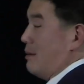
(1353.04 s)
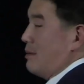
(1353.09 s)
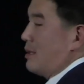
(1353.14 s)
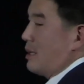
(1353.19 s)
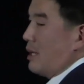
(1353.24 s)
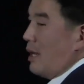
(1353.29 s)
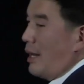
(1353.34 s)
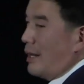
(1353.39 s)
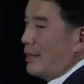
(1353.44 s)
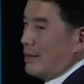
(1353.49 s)

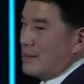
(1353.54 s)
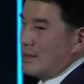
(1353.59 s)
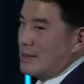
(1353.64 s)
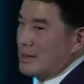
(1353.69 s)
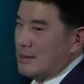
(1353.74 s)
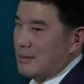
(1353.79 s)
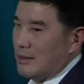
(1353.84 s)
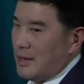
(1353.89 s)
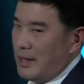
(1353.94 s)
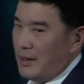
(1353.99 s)

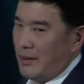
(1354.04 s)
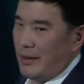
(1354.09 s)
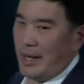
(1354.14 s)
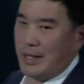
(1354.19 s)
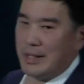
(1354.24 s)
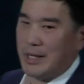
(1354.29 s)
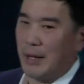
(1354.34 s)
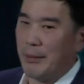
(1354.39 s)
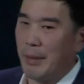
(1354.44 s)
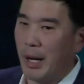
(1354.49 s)
clients, right? Your
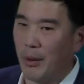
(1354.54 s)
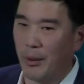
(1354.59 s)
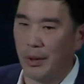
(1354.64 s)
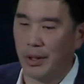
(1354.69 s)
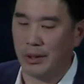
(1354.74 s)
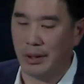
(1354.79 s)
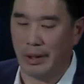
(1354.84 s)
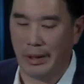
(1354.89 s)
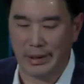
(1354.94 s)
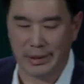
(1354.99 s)

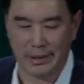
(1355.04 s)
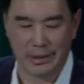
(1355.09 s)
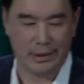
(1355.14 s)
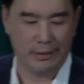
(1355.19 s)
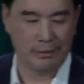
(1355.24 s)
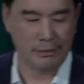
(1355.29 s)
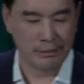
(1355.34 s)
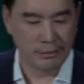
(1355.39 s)
anti-malware clients.